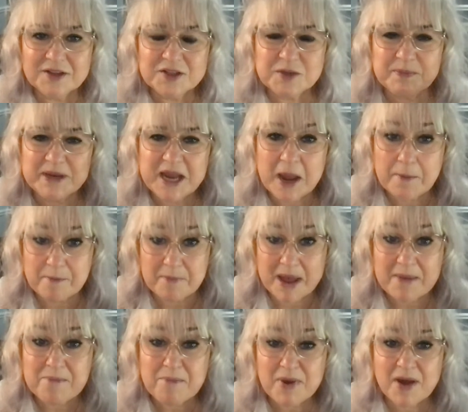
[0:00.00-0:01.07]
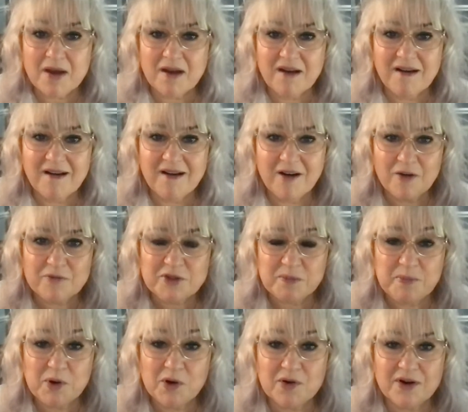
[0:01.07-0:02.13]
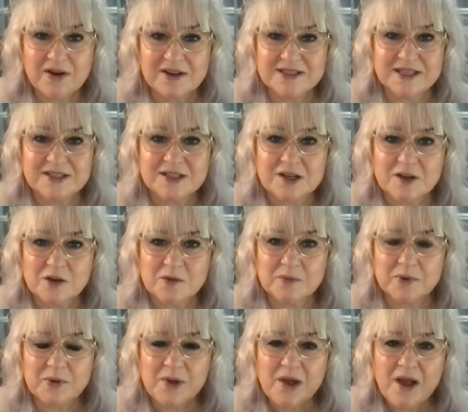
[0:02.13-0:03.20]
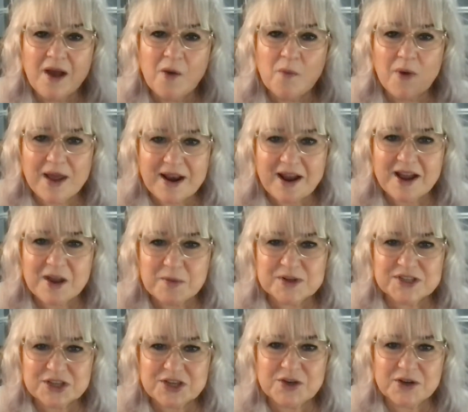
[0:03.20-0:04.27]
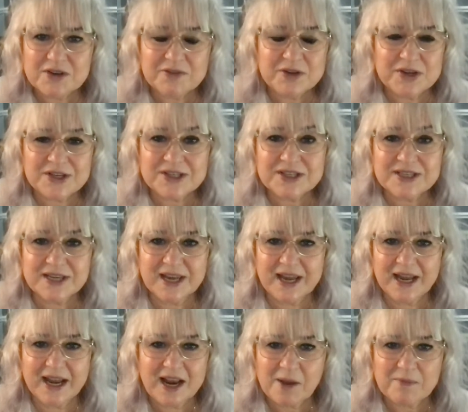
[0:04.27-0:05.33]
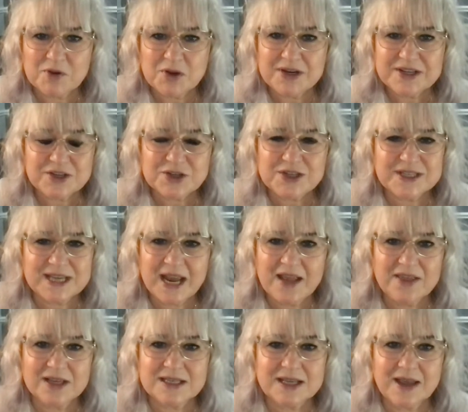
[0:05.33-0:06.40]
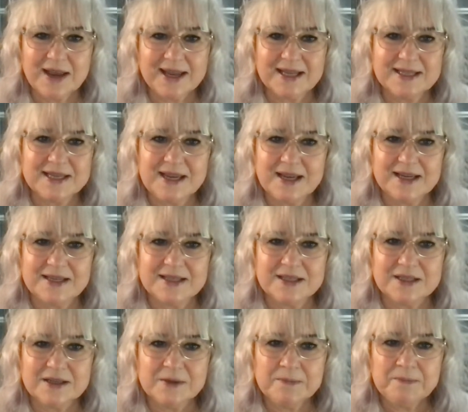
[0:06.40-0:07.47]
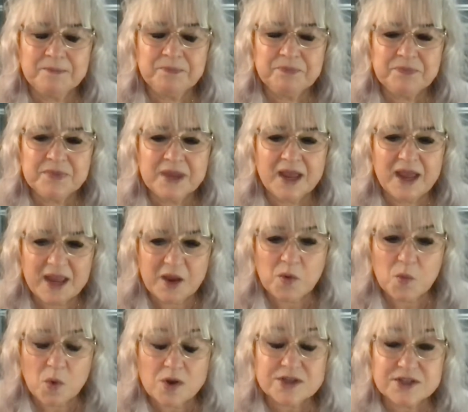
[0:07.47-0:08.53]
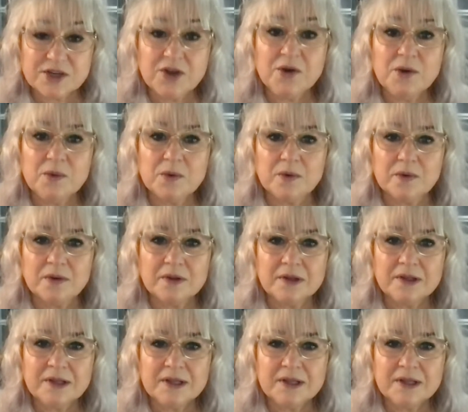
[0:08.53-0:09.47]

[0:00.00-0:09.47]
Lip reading: to be a member of the poor artist club. When I was at university, and I'm going to just say this like it is, it was cool